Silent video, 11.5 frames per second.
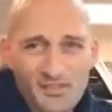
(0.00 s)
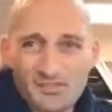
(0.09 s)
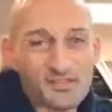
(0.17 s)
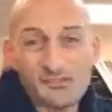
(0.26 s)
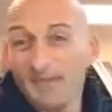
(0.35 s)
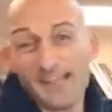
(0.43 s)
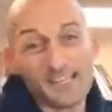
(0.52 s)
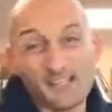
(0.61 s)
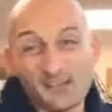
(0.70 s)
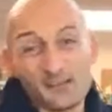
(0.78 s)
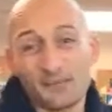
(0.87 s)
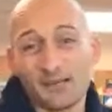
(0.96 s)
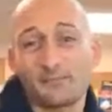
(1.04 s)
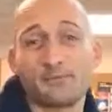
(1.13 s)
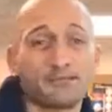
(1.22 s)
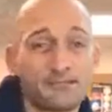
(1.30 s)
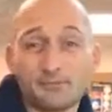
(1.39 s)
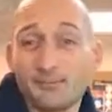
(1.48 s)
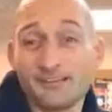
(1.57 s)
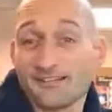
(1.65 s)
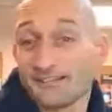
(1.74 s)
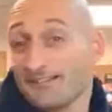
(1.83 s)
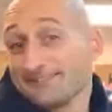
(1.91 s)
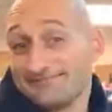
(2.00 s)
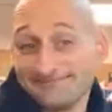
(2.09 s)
Just a bag and a newspaper. It's brilliant, isn't it?